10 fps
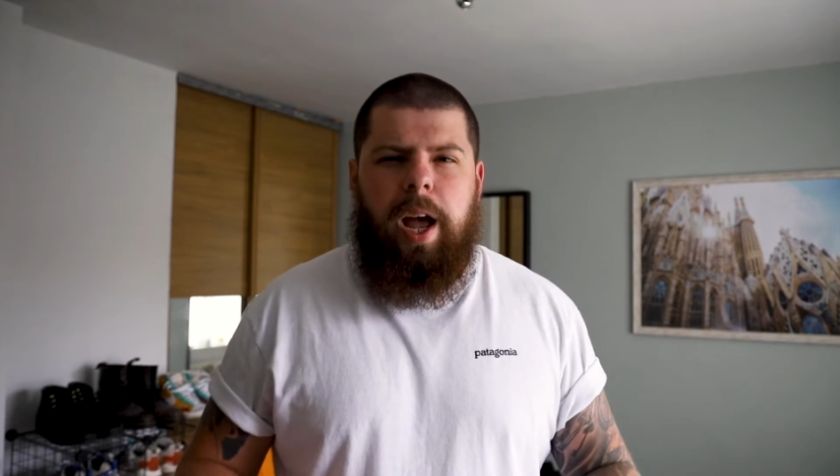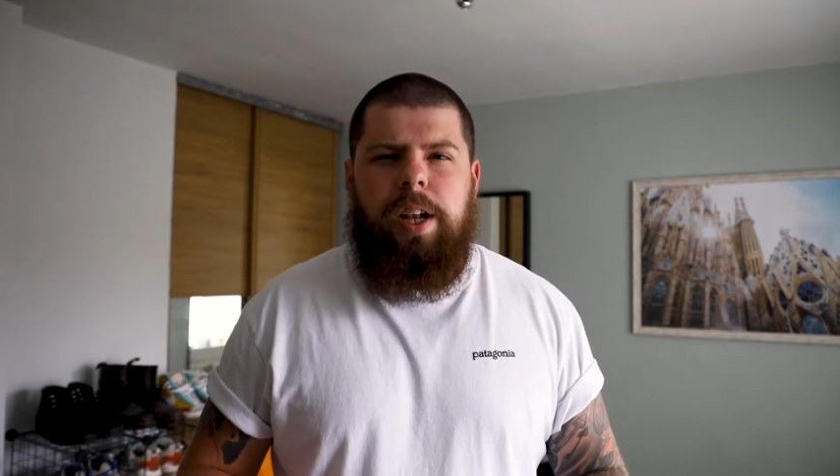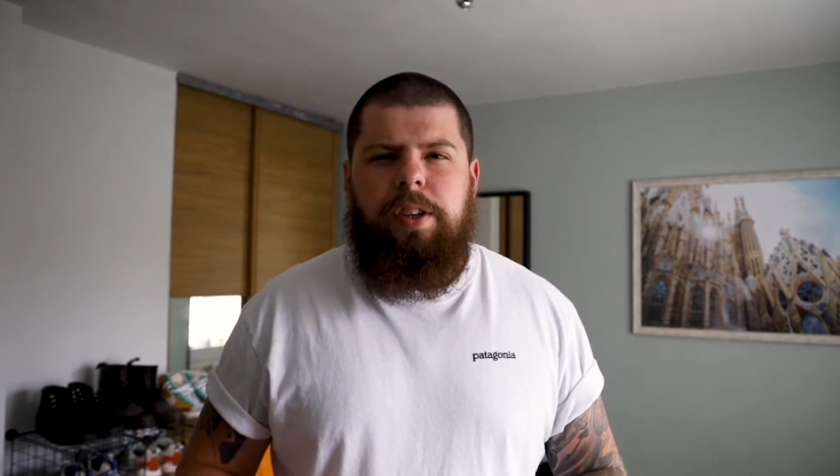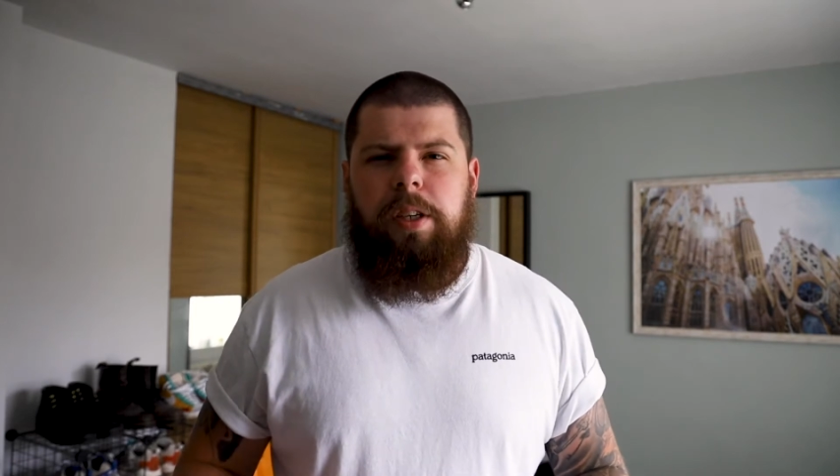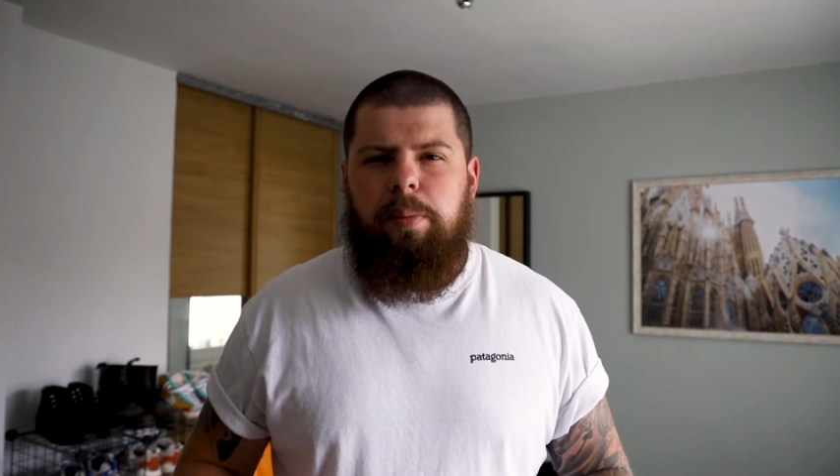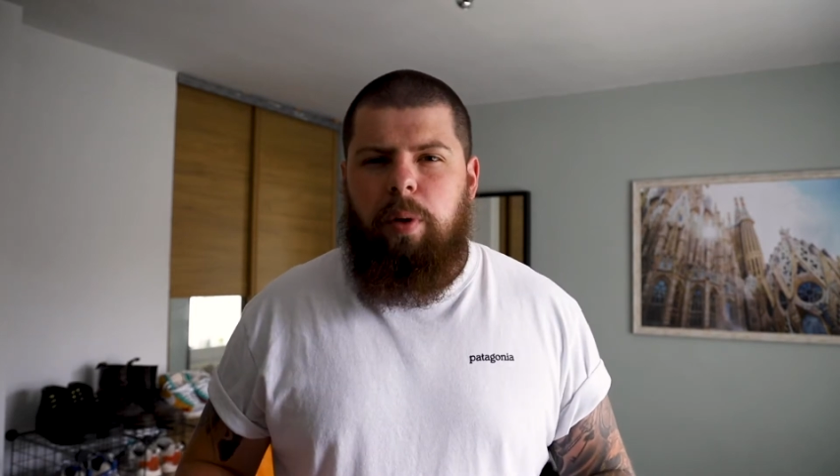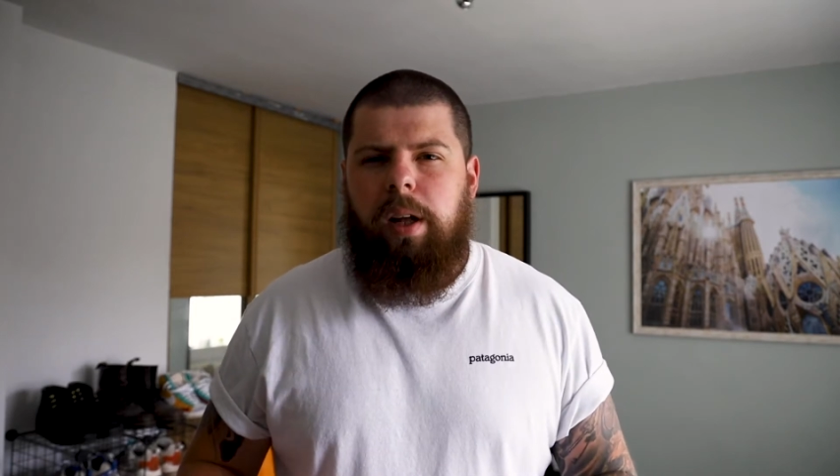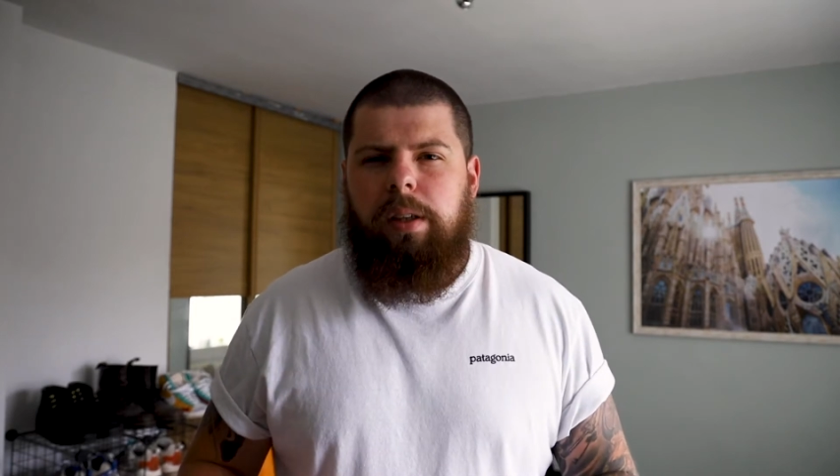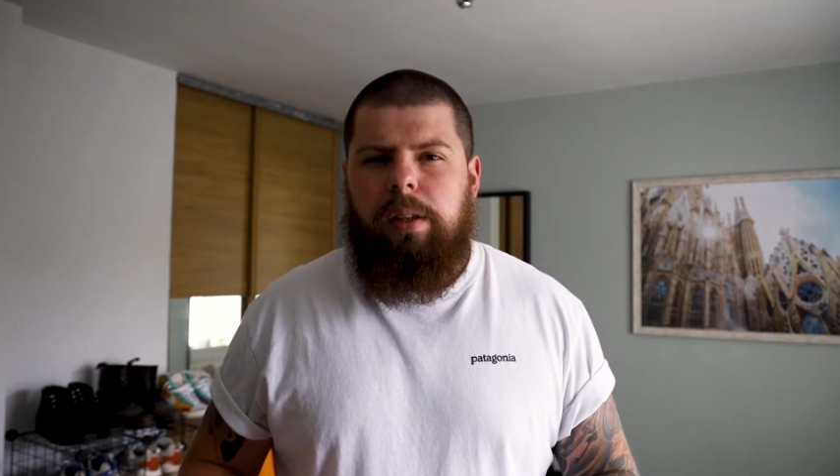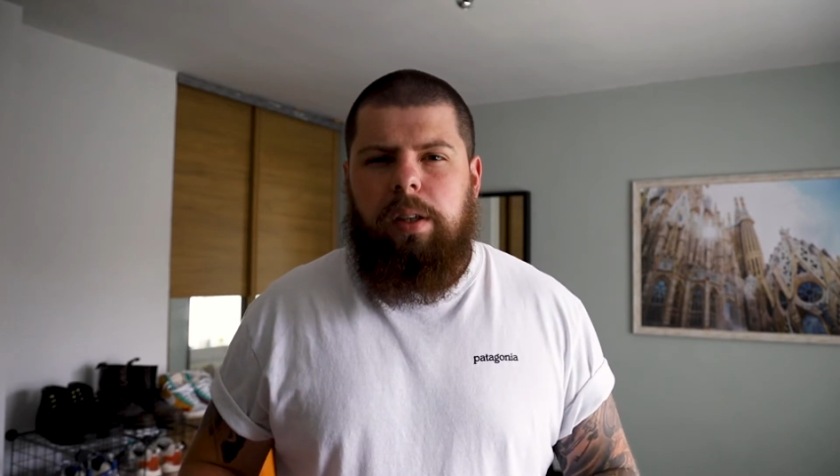edgy
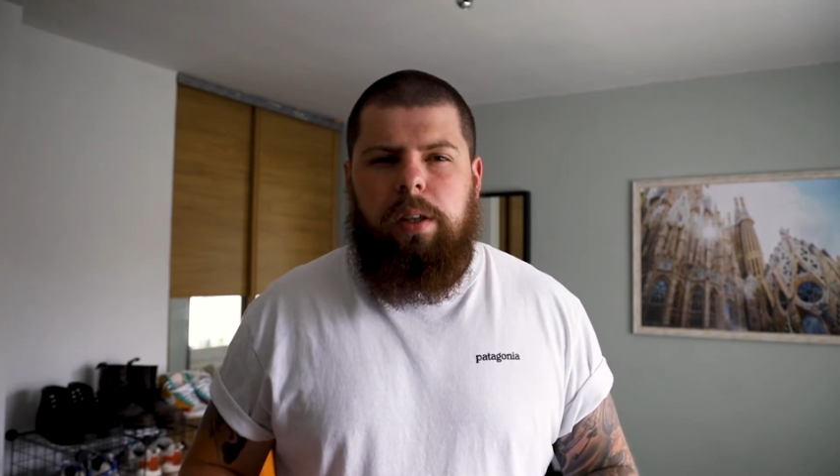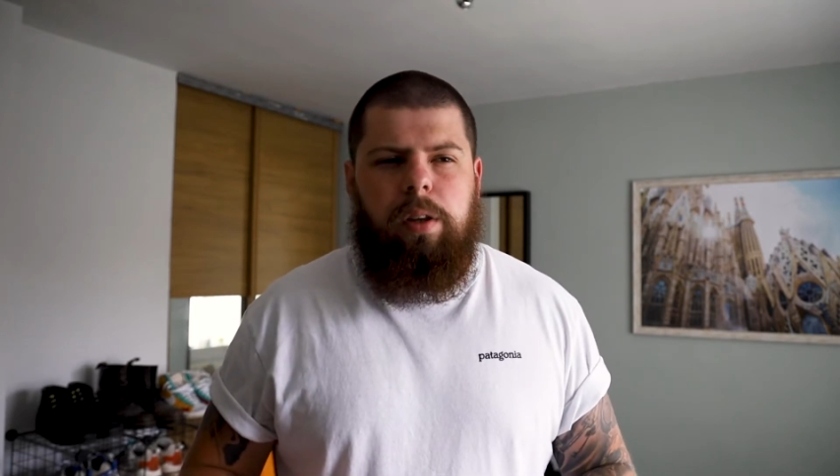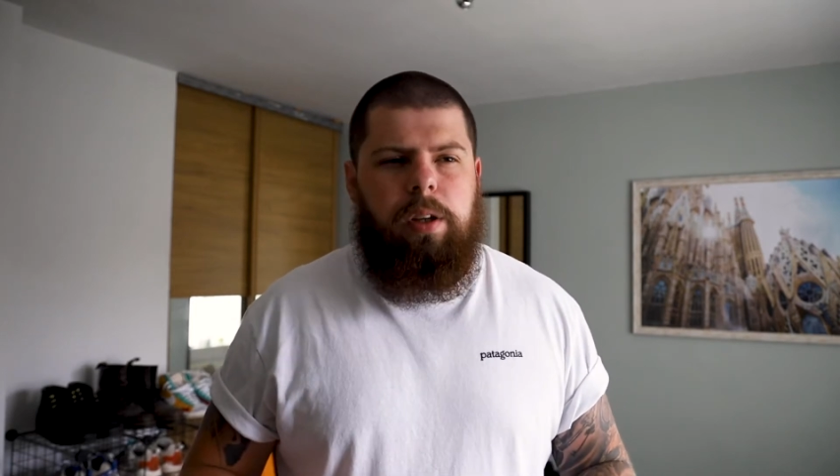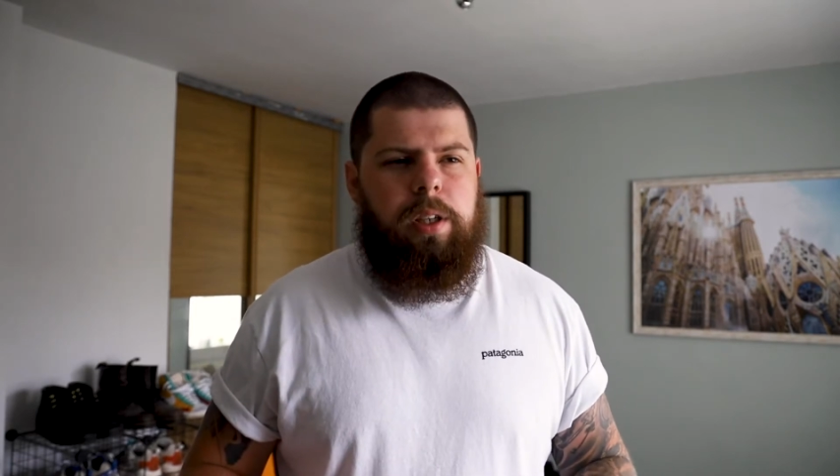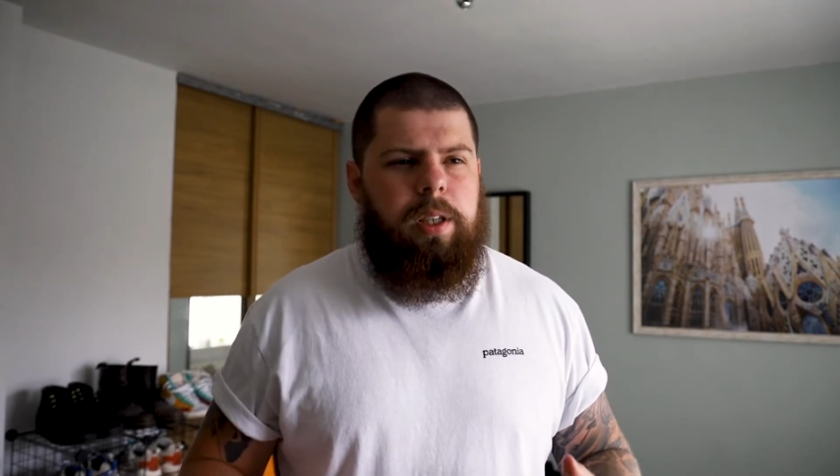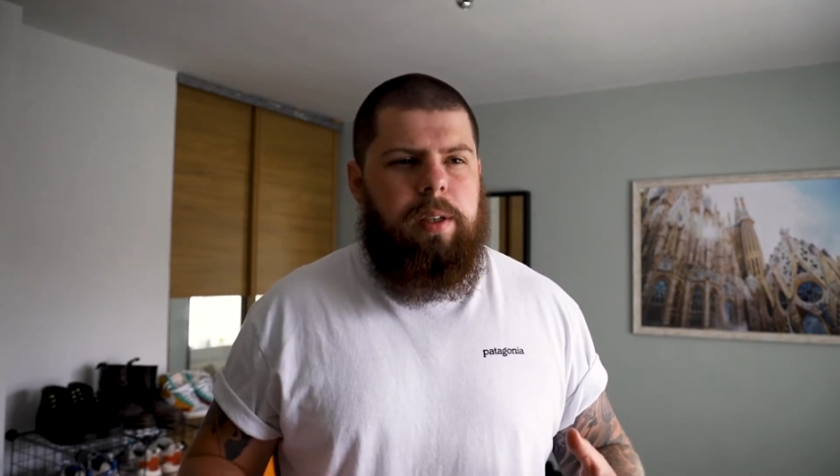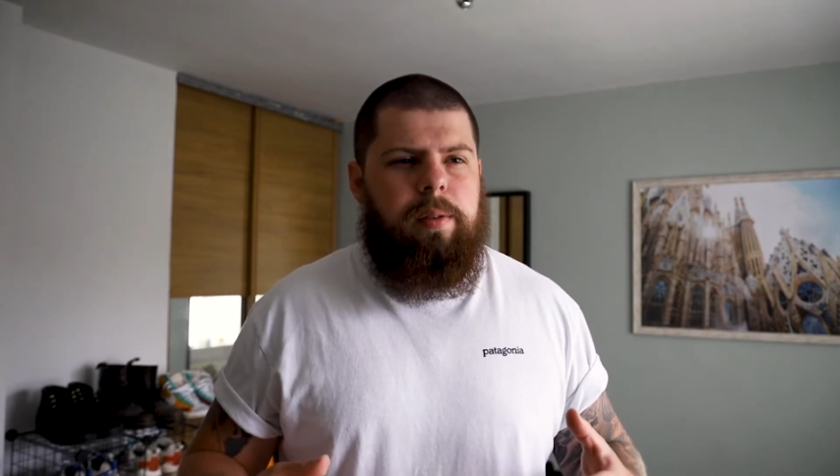brand. Like